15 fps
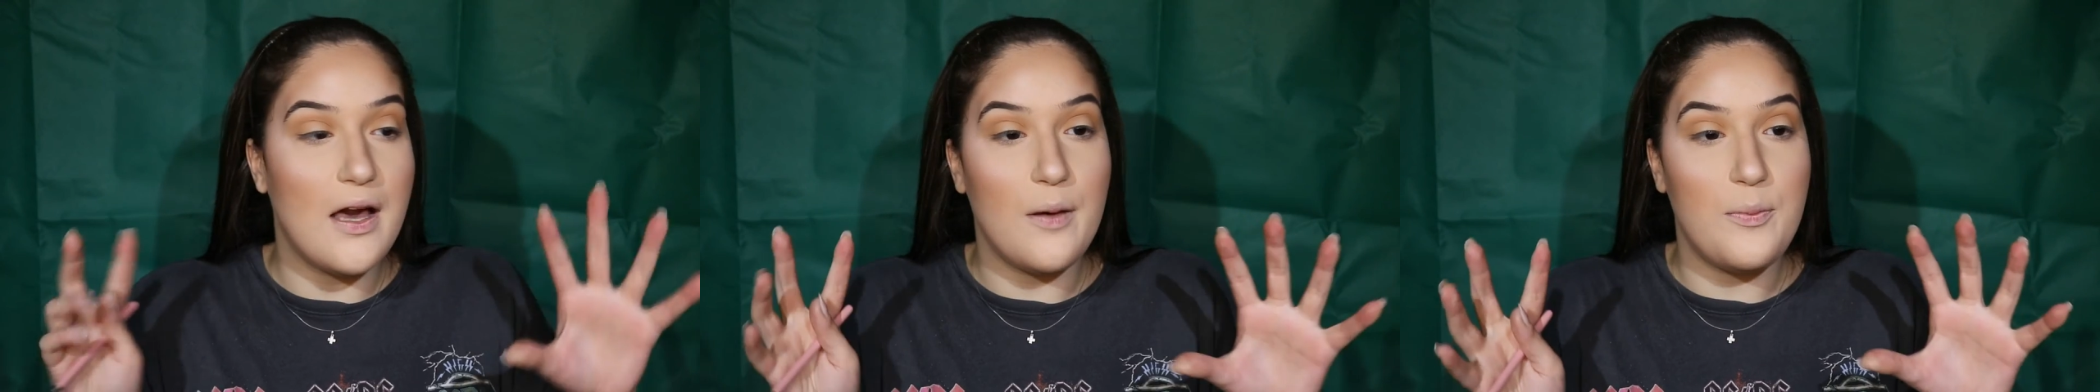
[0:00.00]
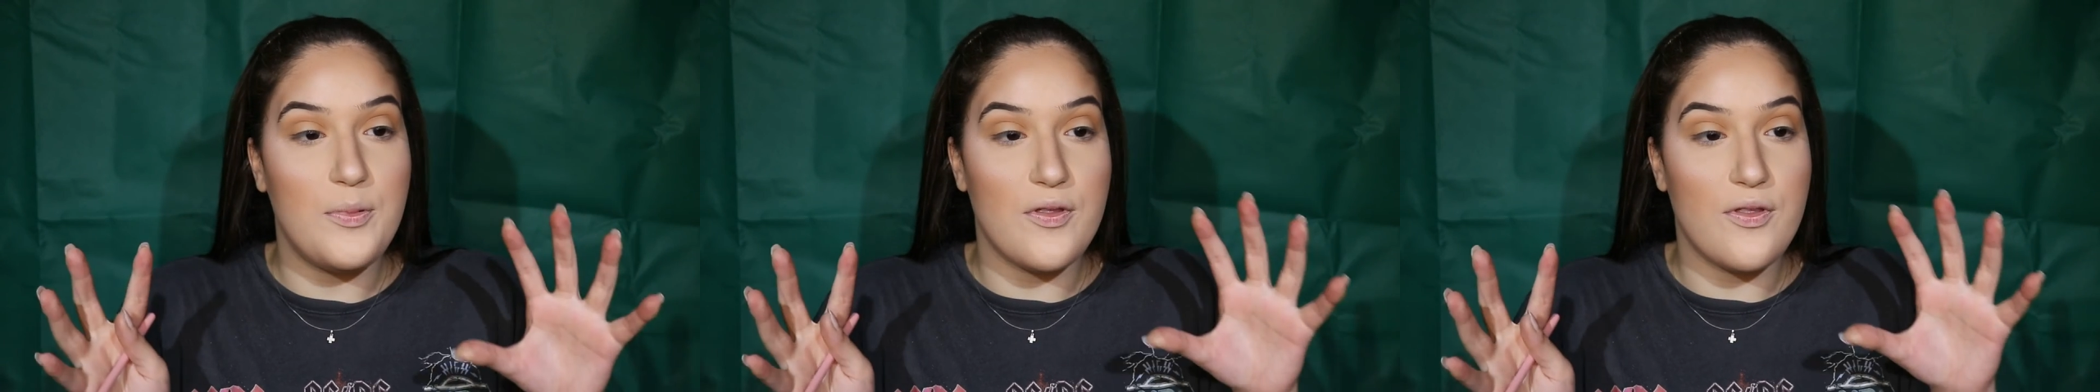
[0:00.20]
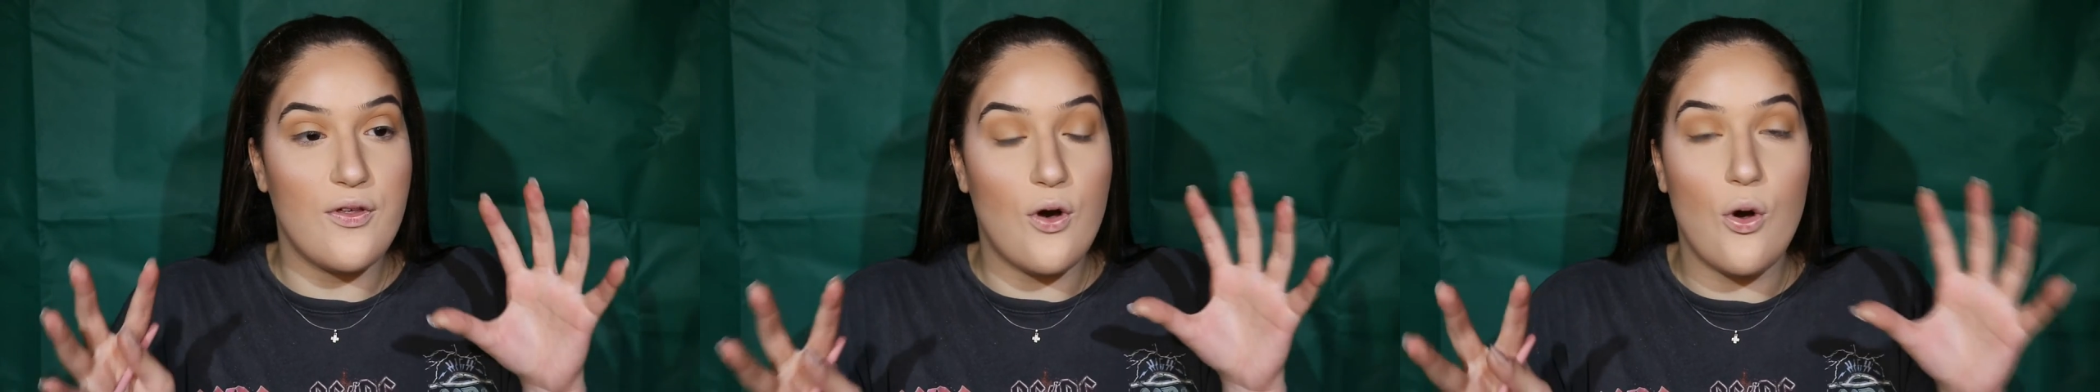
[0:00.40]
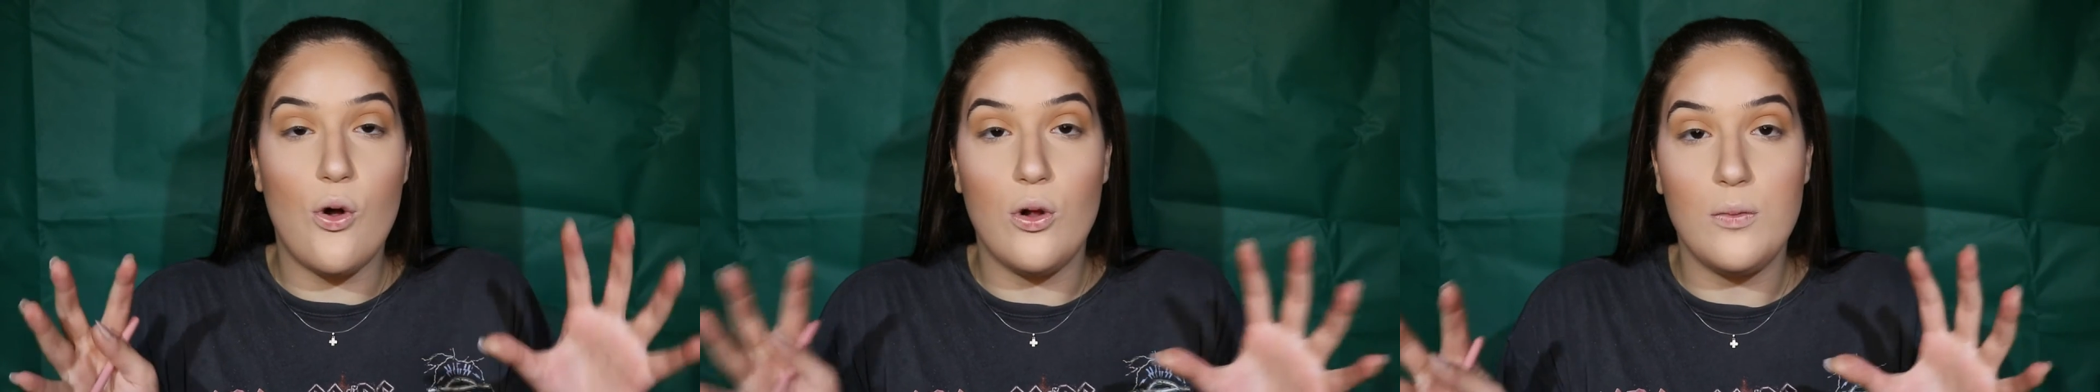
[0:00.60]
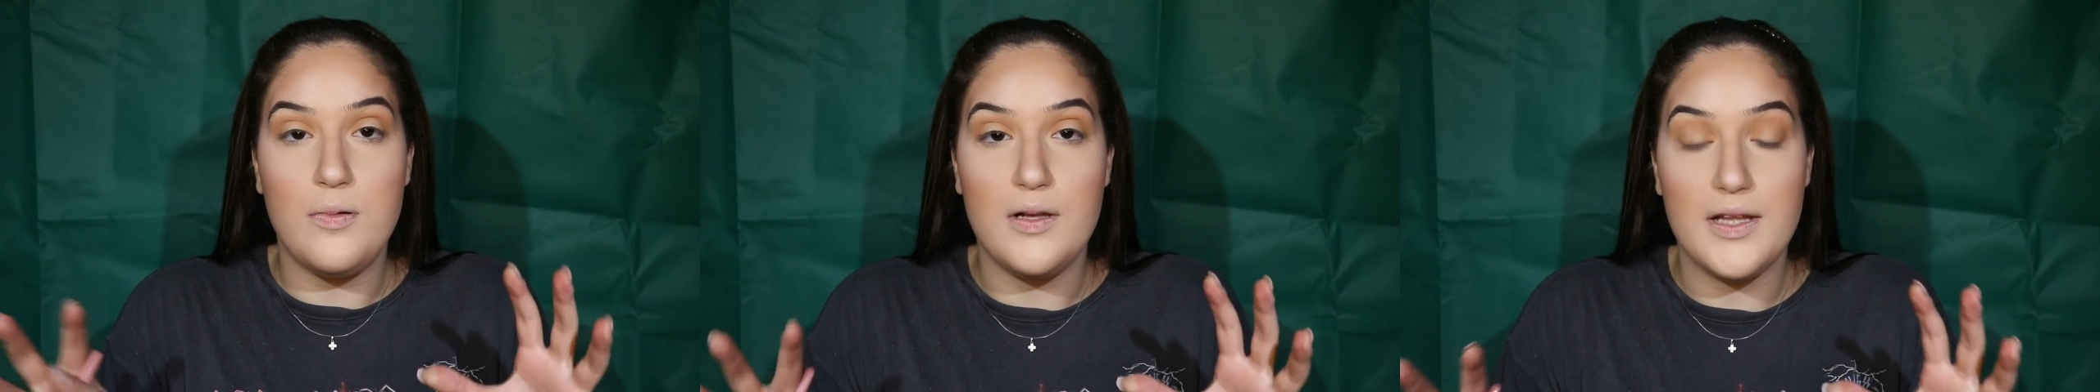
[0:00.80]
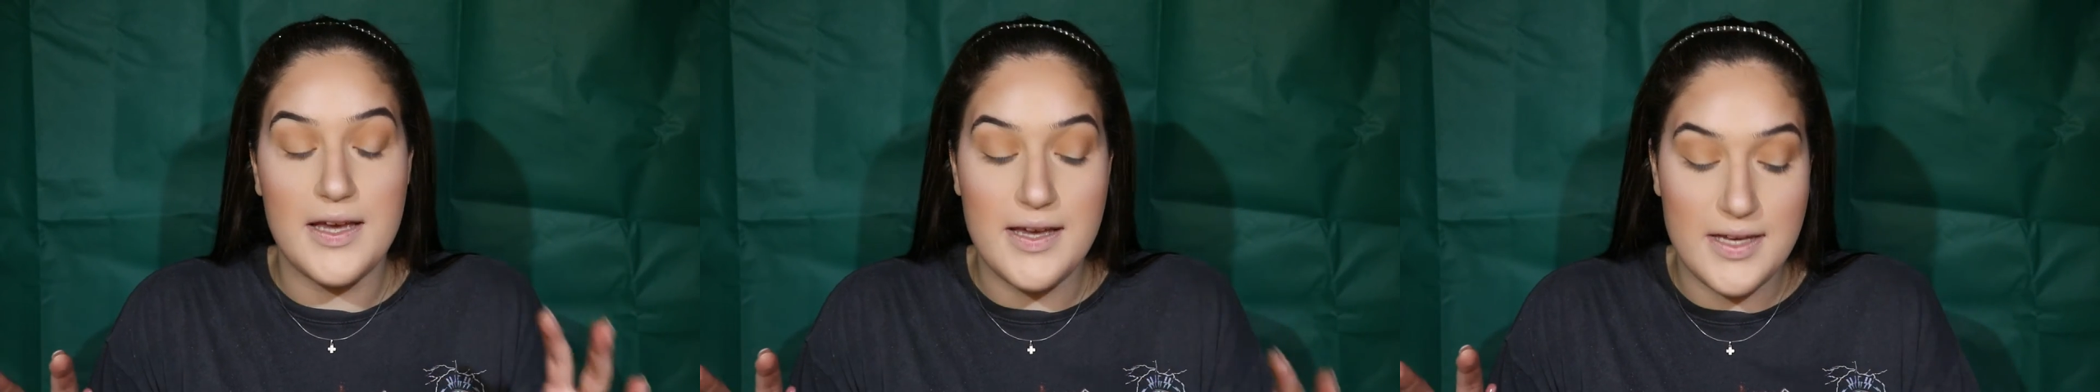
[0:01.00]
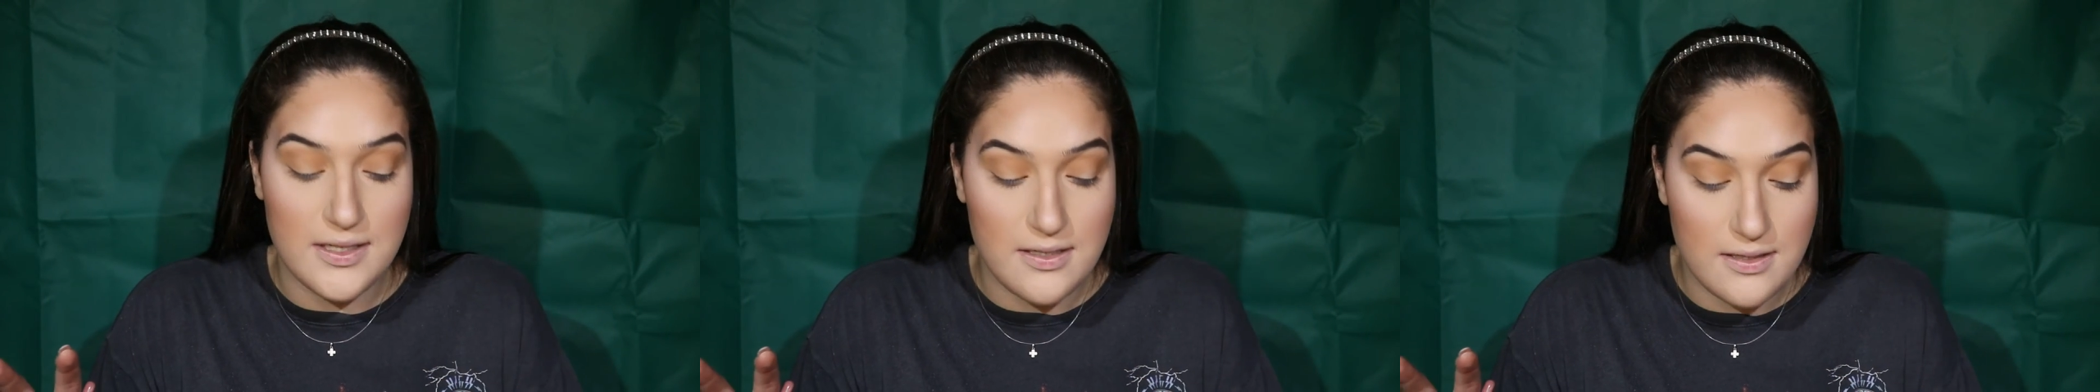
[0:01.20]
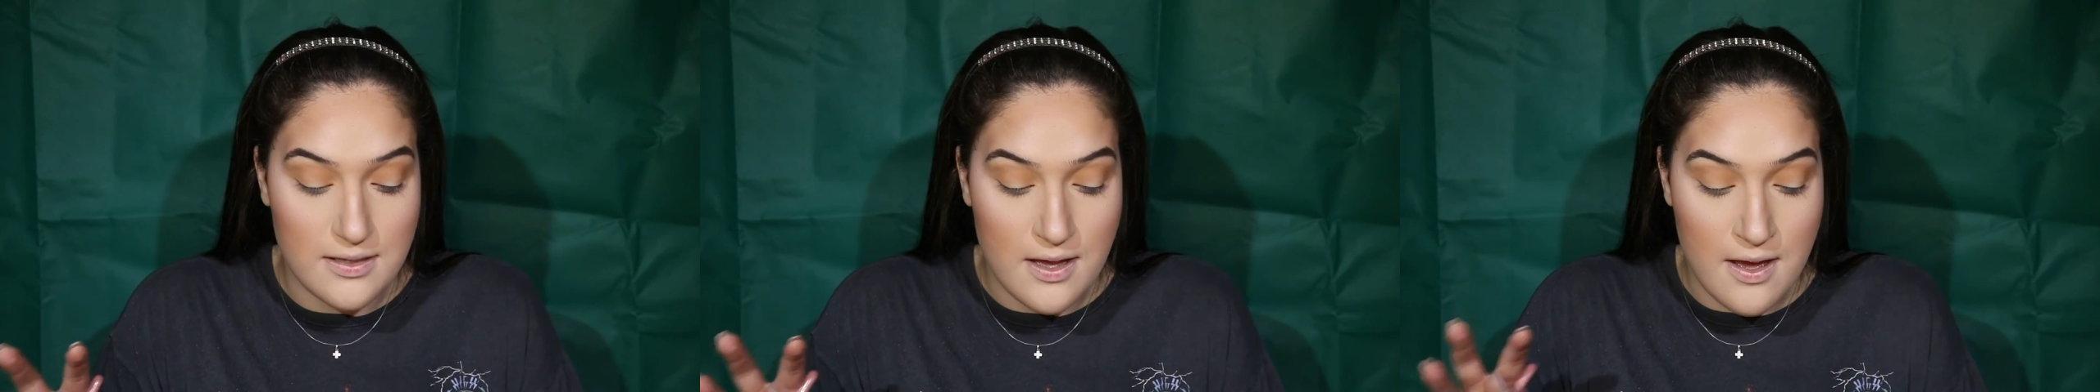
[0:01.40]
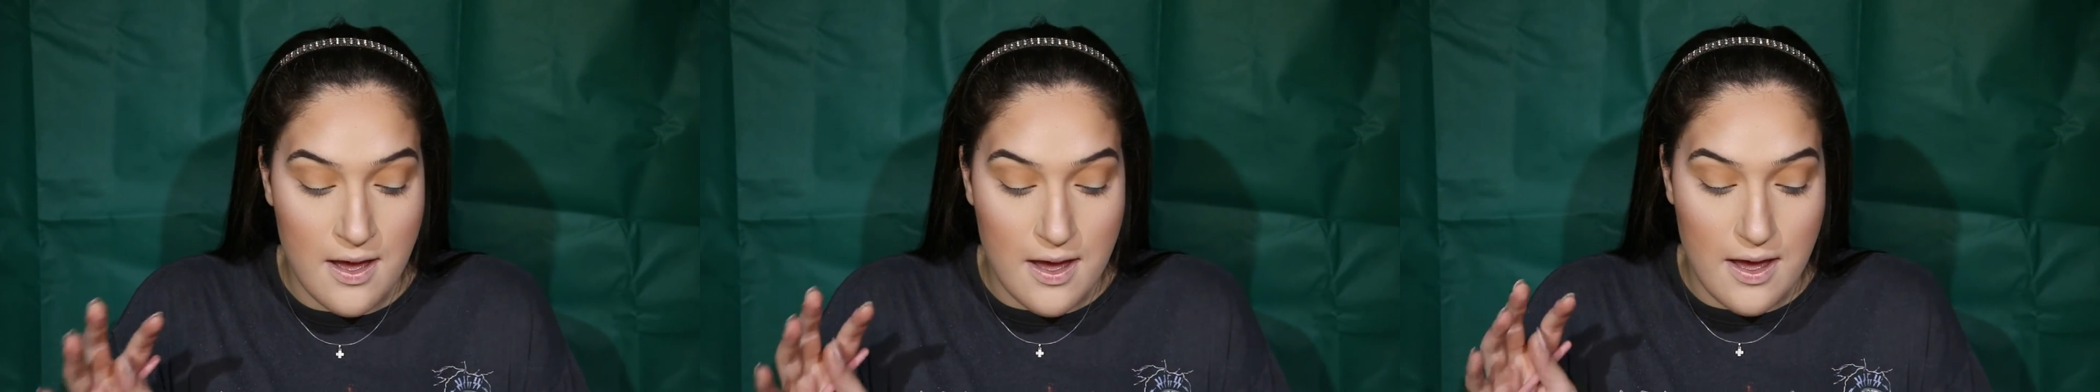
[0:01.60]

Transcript: up the whole place,